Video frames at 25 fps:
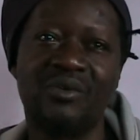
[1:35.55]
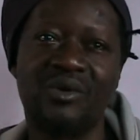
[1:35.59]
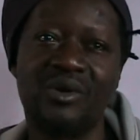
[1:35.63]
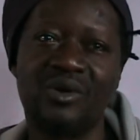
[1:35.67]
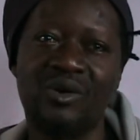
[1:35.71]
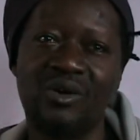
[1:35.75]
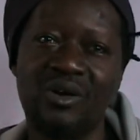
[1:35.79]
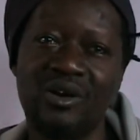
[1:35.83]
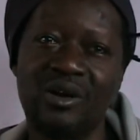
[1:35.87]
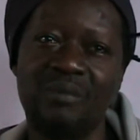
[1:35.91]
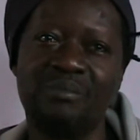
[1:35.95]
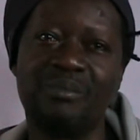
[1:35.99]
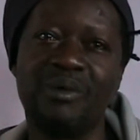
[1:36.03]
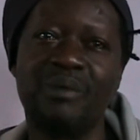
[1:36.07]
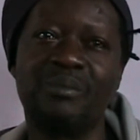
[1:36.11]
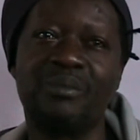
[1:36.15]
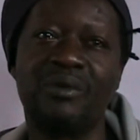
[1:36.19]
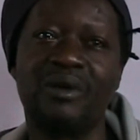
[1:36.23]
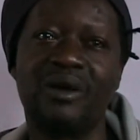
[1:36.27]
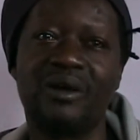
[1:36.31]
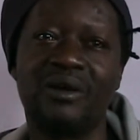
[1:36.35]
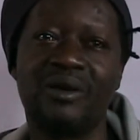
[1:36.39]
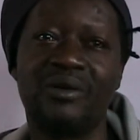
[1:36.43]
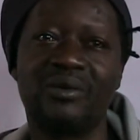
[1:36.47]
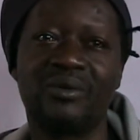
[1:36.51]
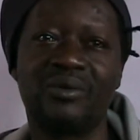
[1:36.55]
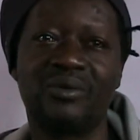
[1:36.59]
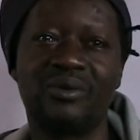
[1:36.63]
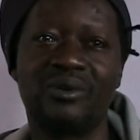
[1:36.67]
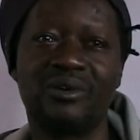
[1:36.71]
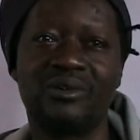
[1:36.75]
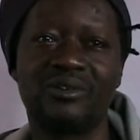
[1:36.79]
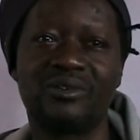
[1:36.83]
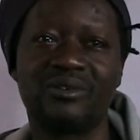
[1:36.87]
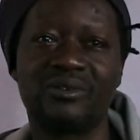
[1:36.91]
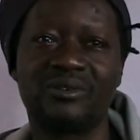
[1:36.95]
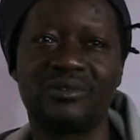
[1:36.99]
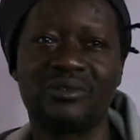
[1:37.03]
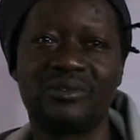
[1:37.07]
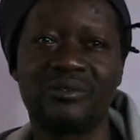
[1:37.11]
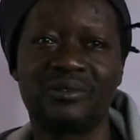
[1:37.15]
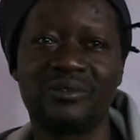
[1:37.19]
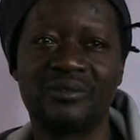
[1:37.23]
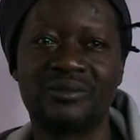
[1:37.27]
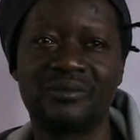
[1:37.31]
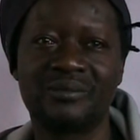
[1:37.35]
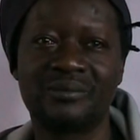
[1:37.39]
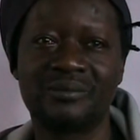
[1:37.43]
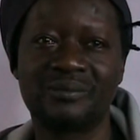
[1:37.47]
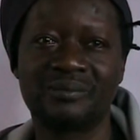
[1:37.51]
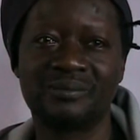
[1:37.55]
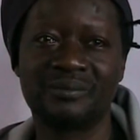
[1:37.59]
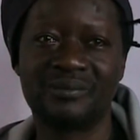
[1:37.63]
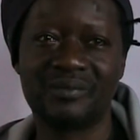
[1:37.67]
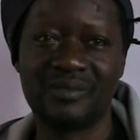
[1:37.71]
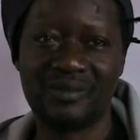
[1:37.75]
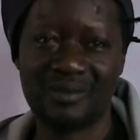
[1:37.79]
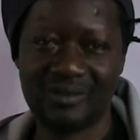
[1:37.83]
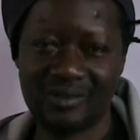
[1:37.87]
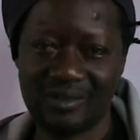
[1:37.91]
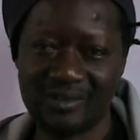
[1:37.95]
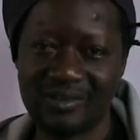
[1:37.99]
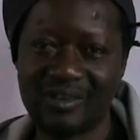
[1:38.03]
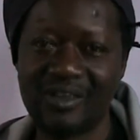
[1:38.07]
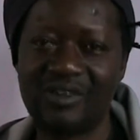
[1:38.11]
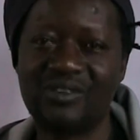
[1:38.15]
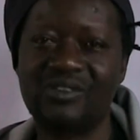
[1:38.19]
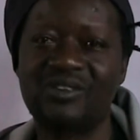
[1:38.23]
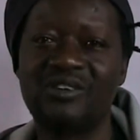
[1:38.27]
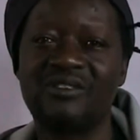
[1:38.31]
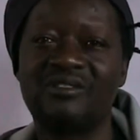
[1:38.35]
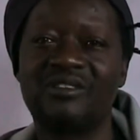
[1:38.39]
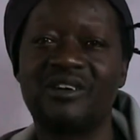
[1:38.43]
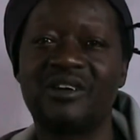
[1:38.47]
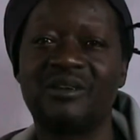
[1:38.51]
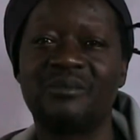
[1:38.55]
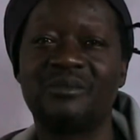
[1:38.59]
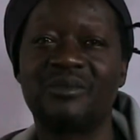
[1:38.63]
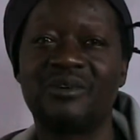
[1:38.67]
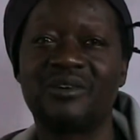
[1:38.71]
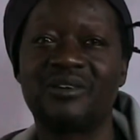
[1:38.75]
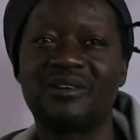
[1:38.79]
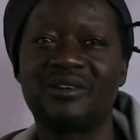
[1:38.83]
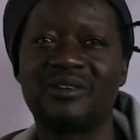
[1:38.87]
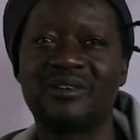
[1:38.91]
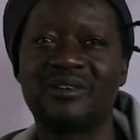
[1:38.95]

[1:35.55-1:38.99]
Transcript: with other people around the world too. Thank you very much.